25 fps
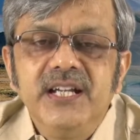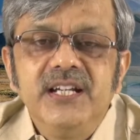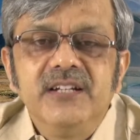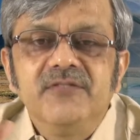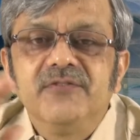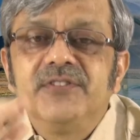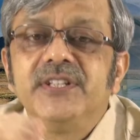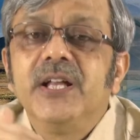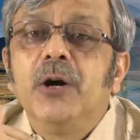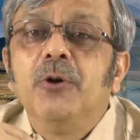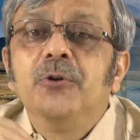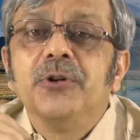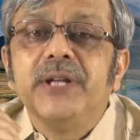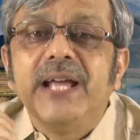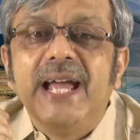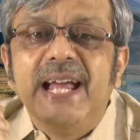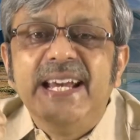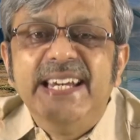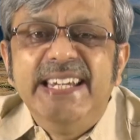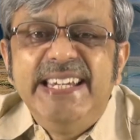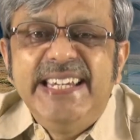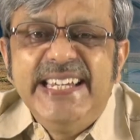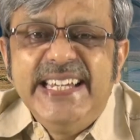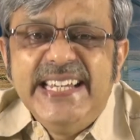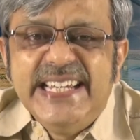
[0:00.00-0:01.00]
without
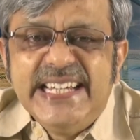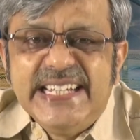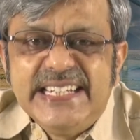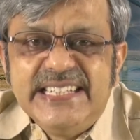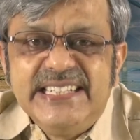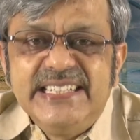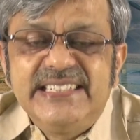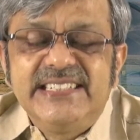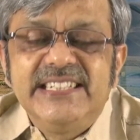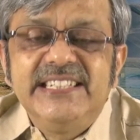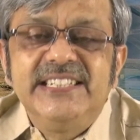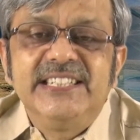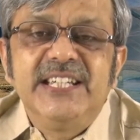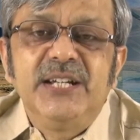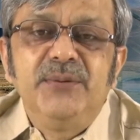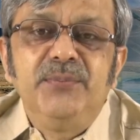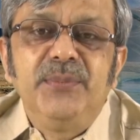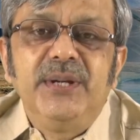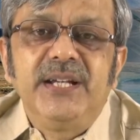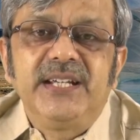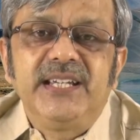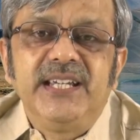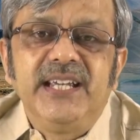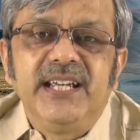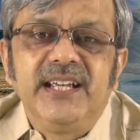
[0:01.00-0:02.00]
any decision
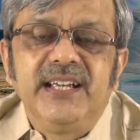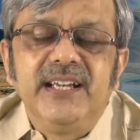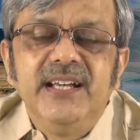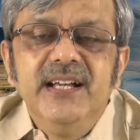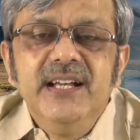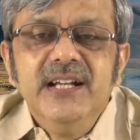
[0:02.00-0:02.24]
making.